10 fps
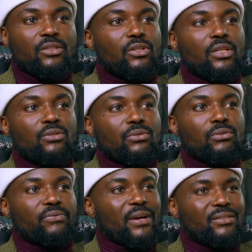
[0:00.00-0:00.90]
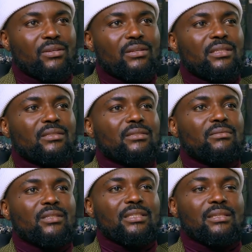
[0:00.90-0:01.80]
you need to. Fashion is
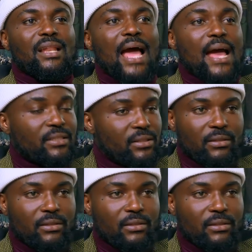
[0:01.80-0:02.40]
large.